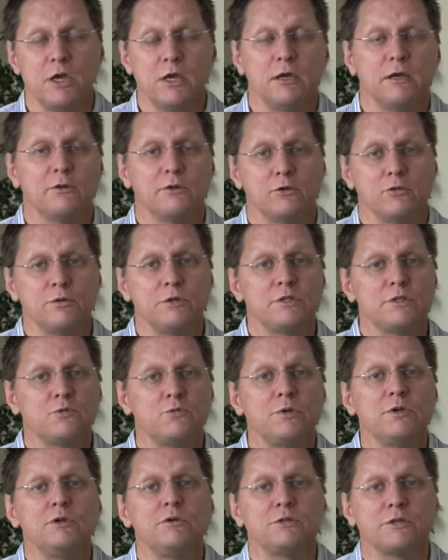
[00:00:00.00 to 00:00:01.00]
And the reason
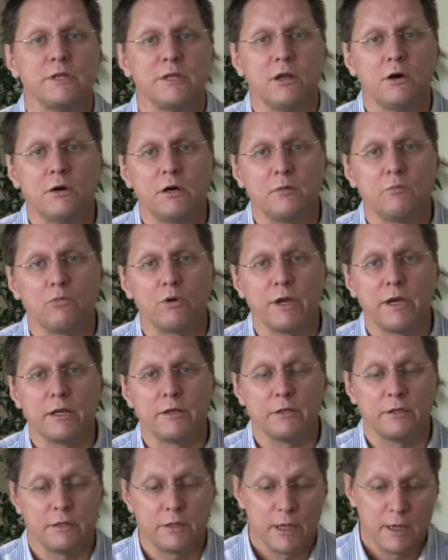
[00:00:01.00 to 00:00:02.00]
we use a
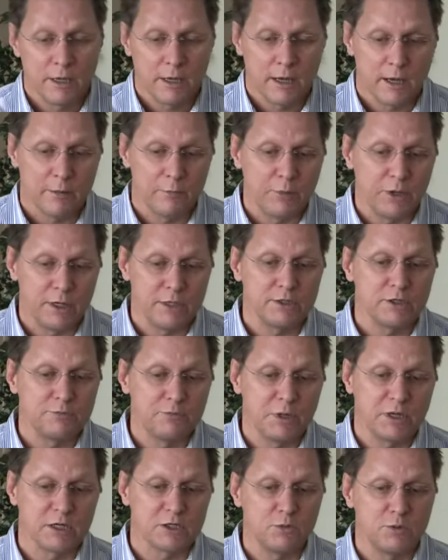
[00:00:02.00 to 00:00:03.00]
non-branded page is
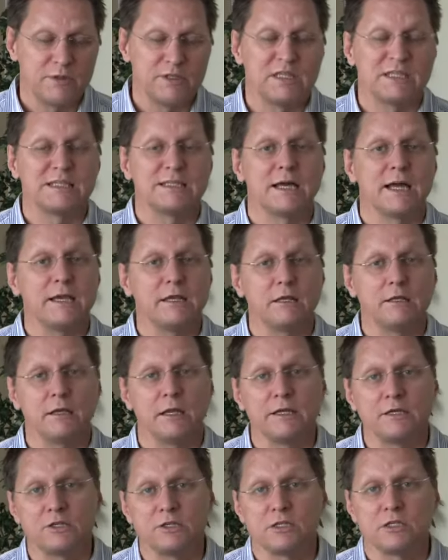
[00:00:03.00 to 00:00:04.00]
because we design it
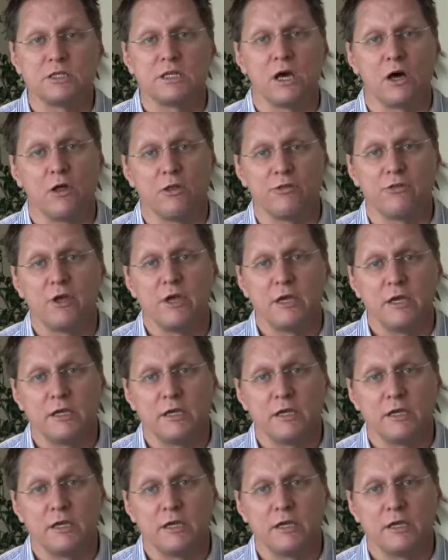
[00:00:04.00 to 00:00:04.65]
like stealth.